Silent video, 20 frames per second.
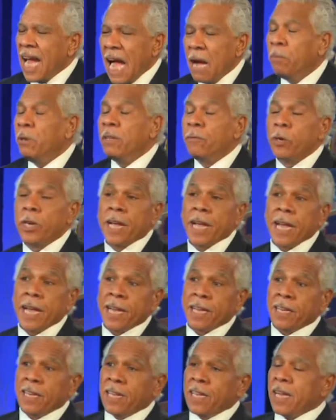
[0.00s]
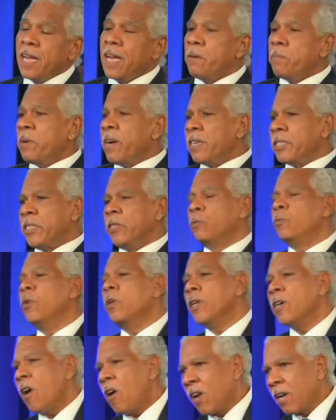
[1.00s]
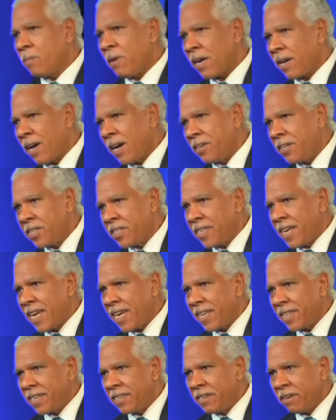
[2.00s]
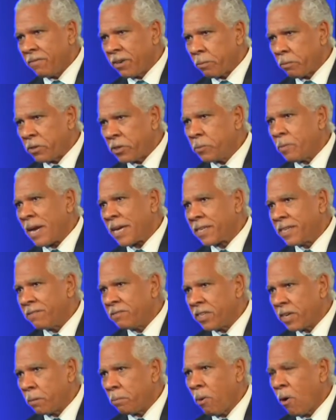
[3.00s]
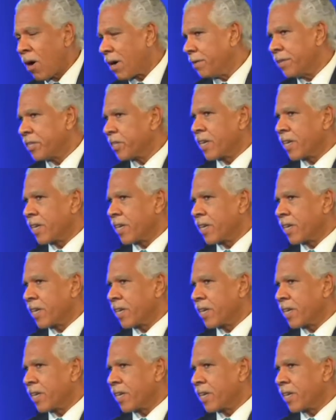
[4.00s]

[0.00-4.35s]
I believe we can, because it's really all about understanding the different perspectives that are part of this